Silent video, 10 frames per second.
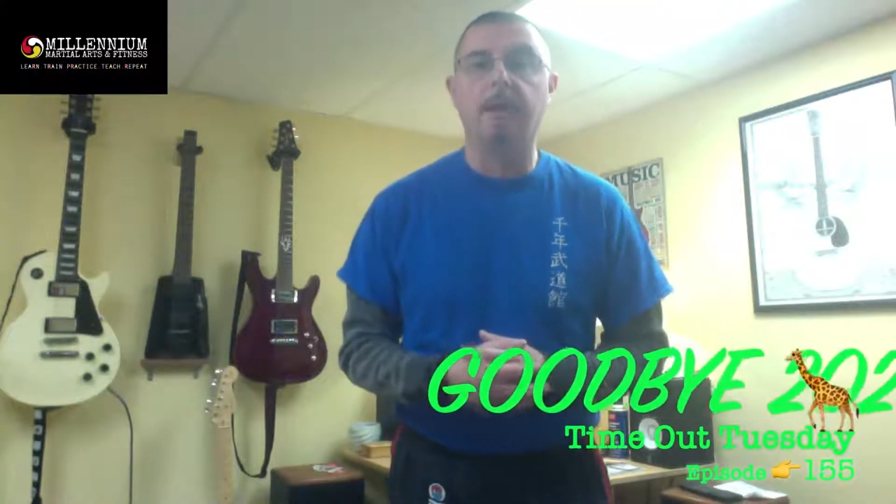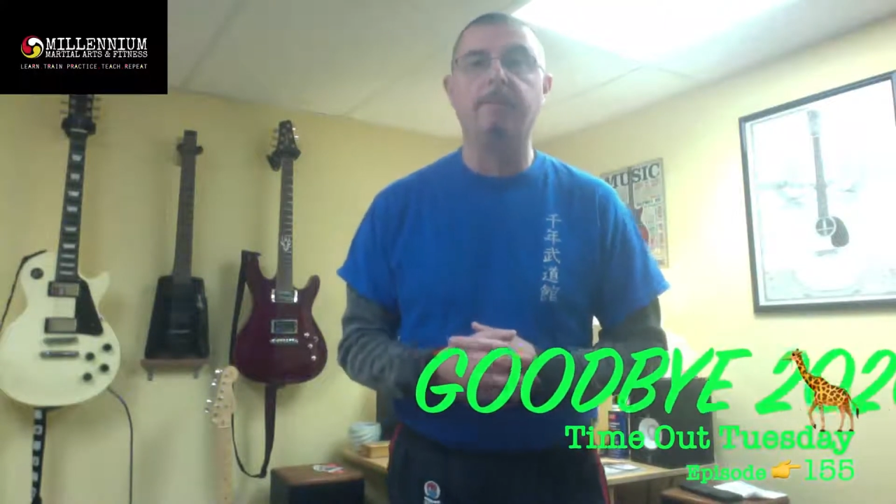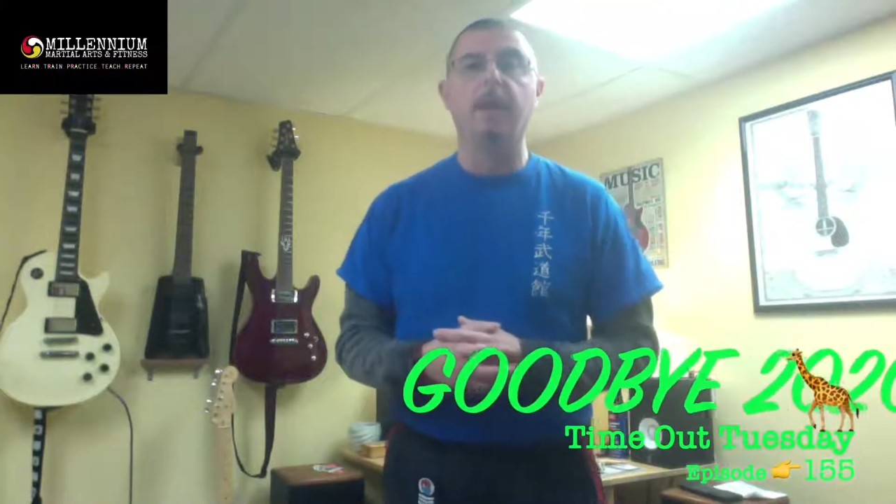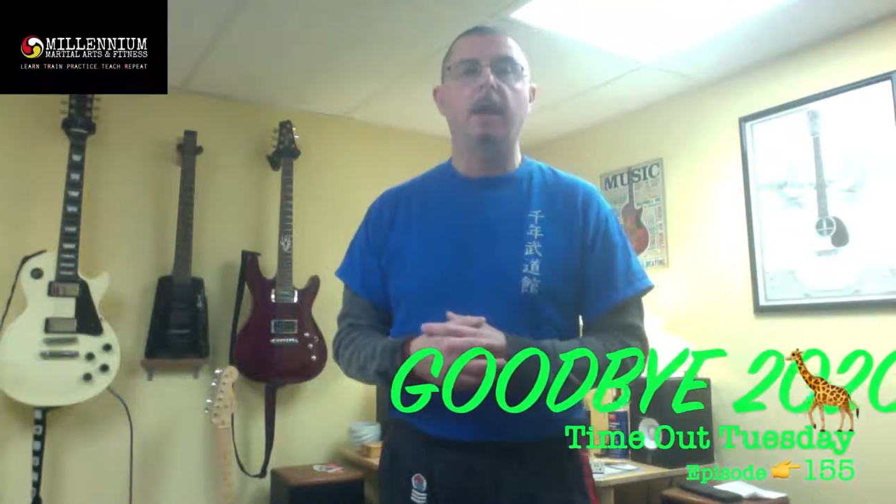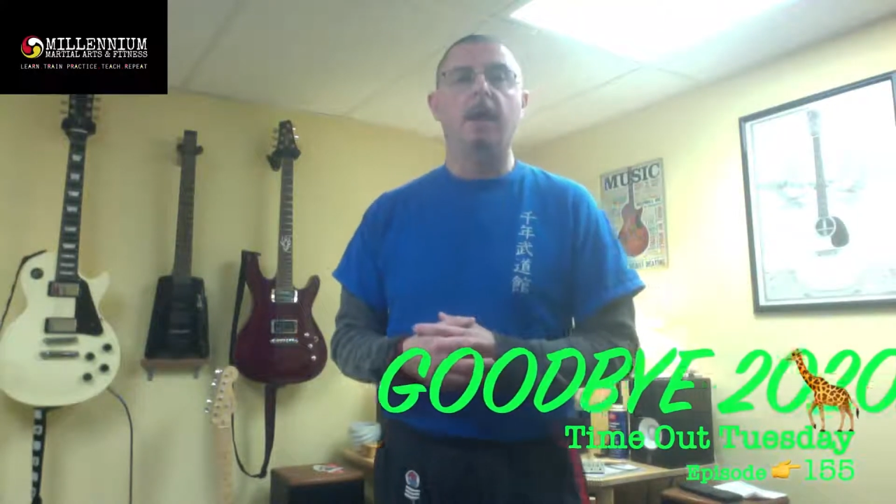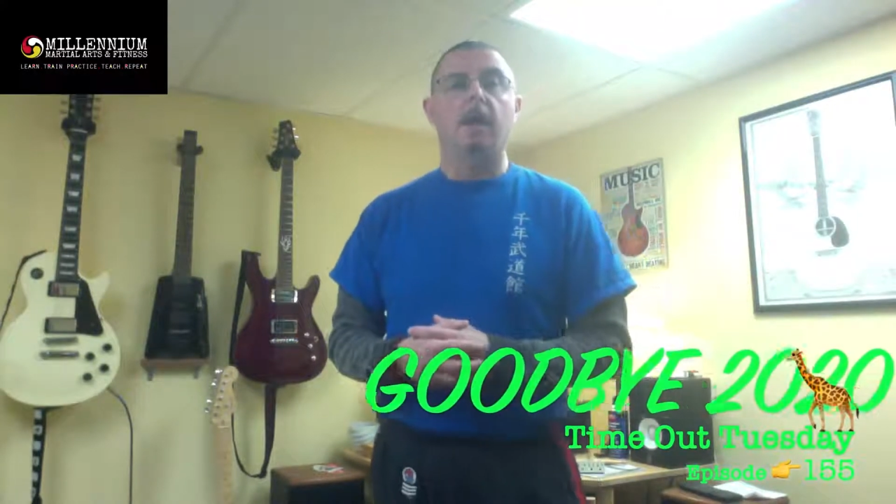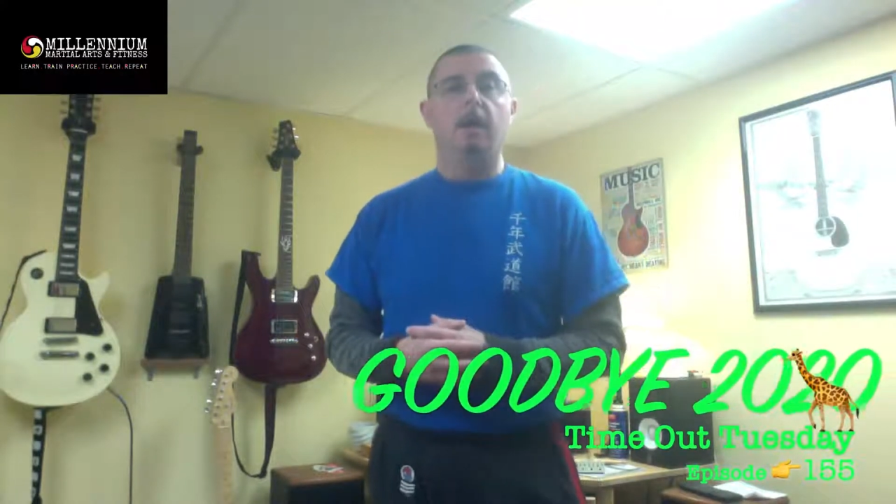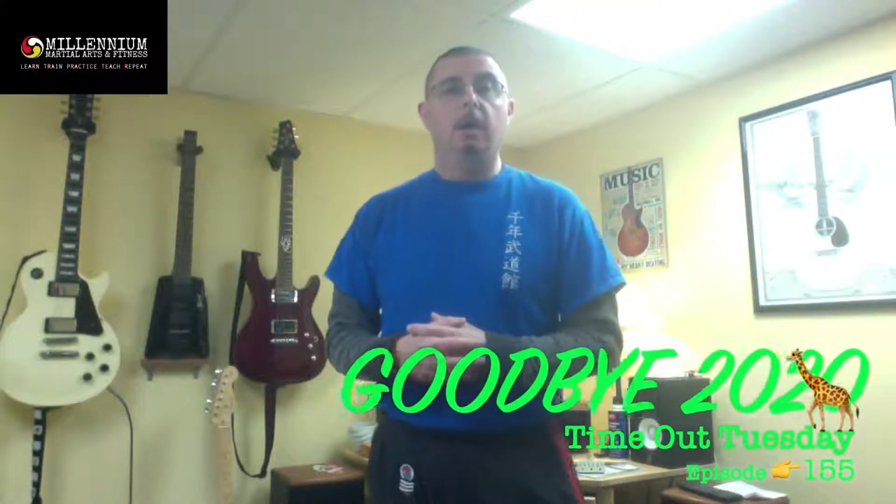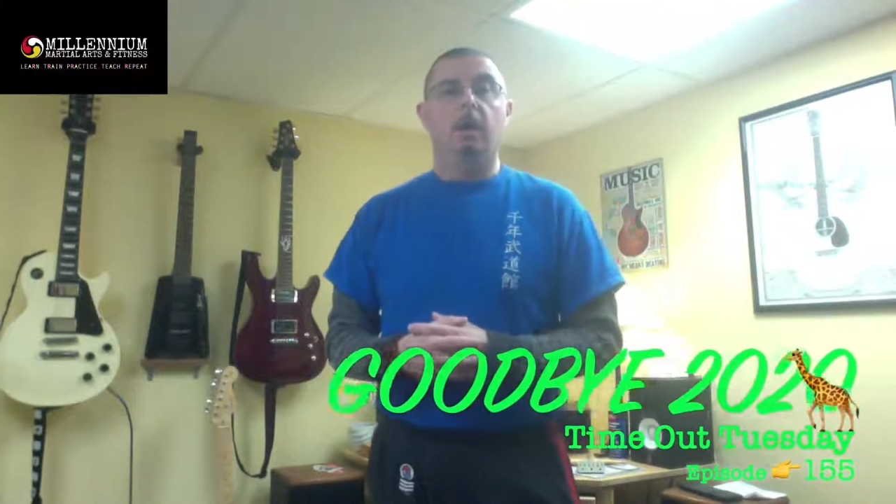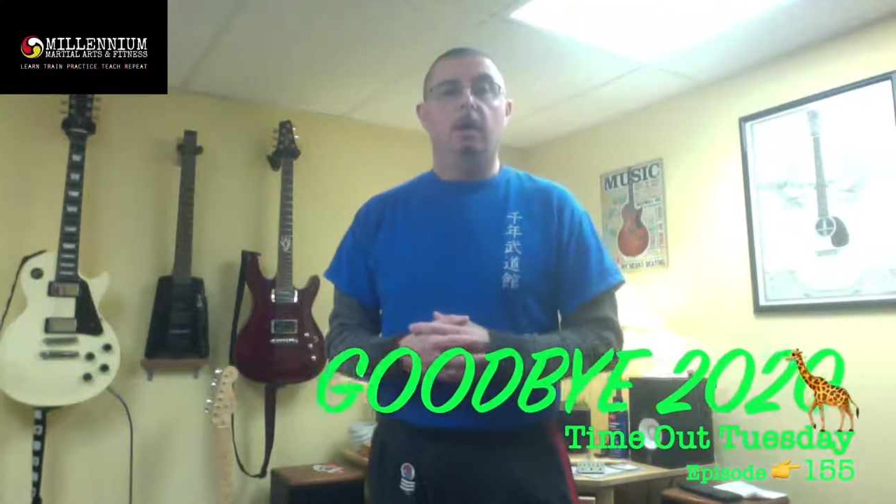am.
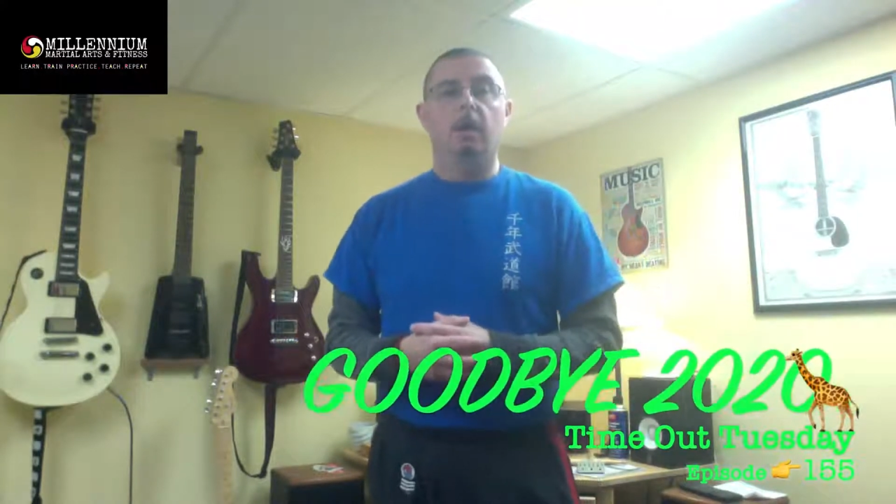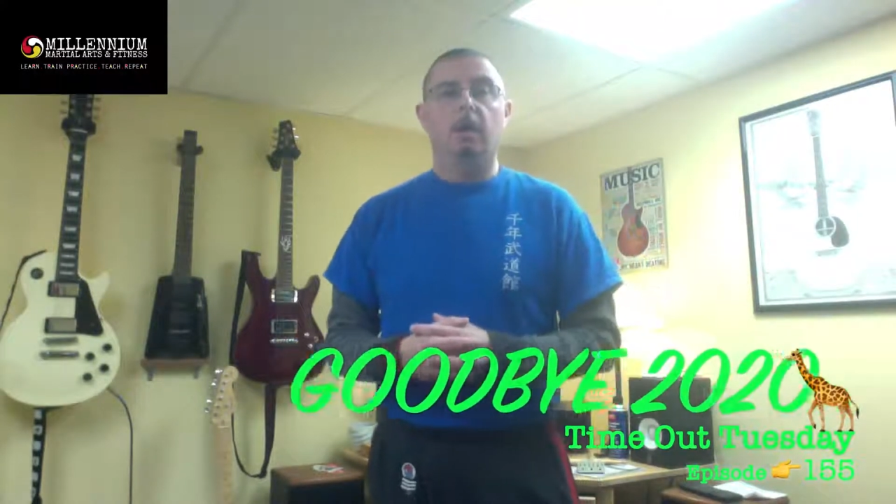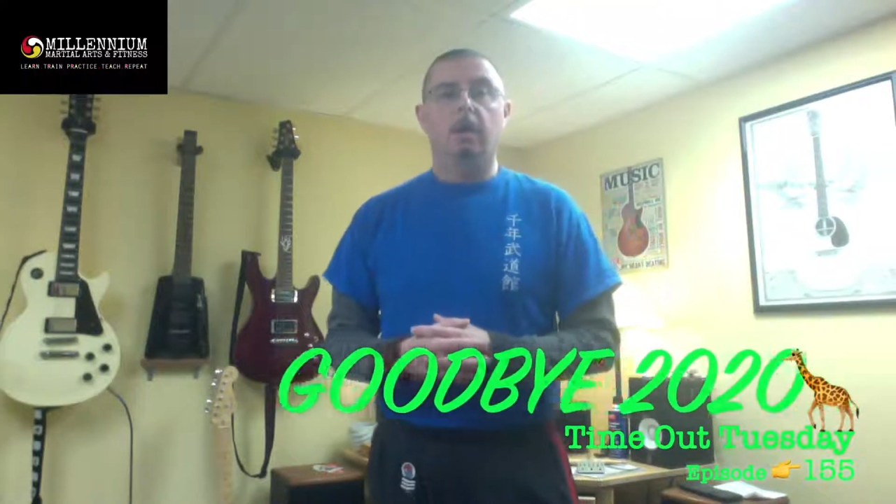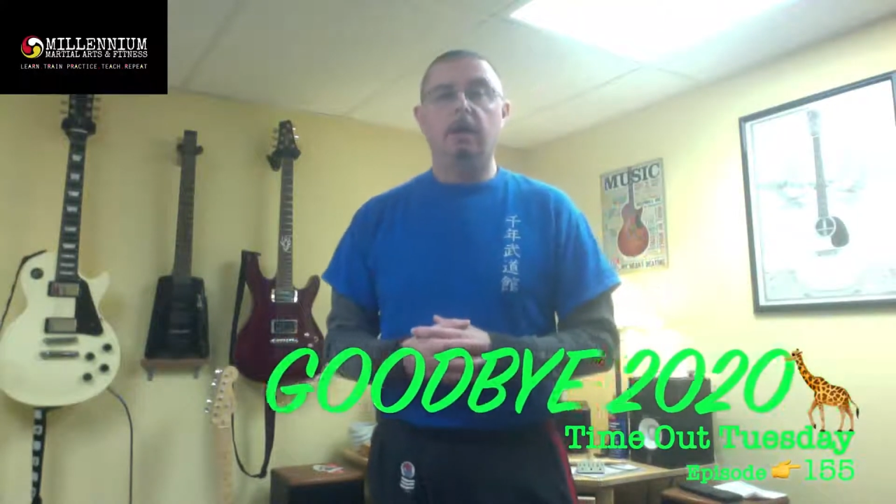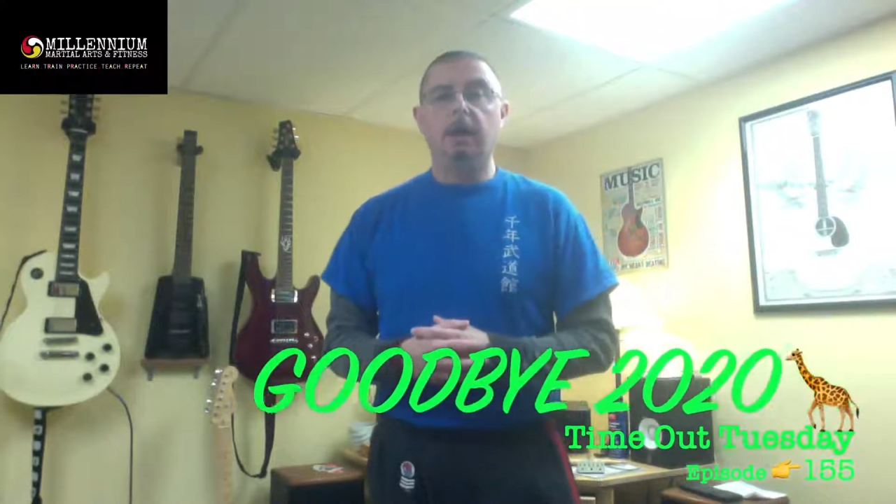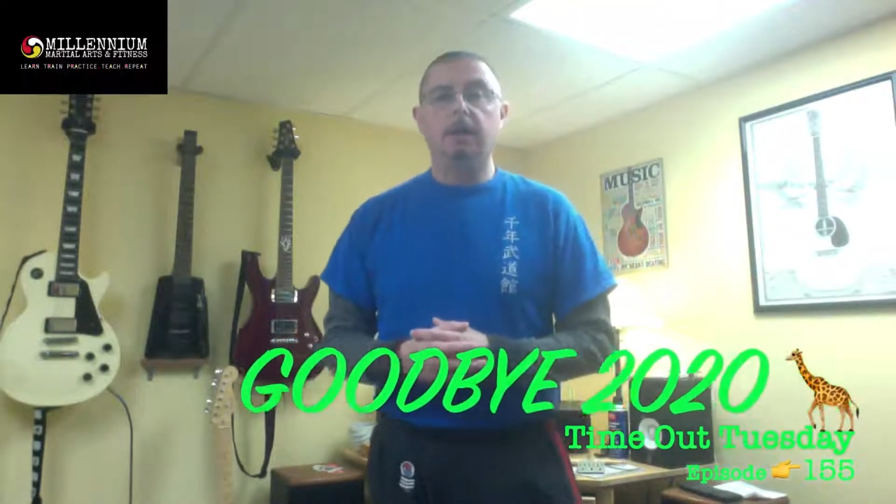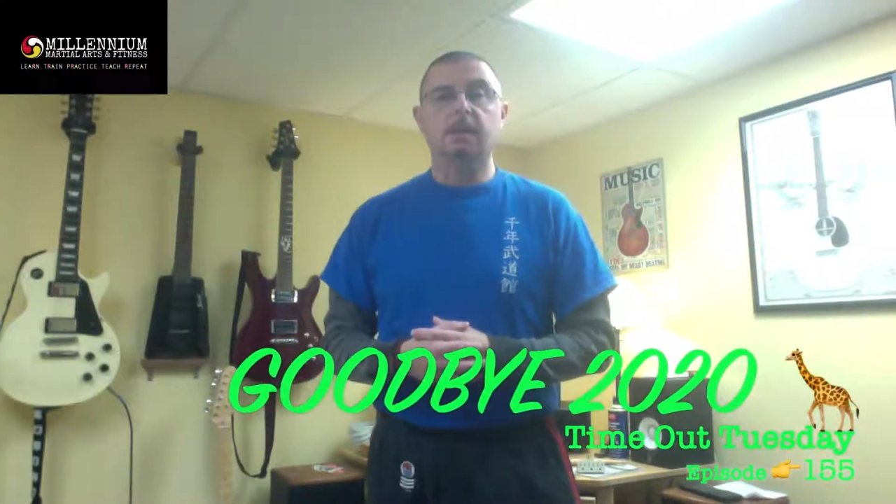All right.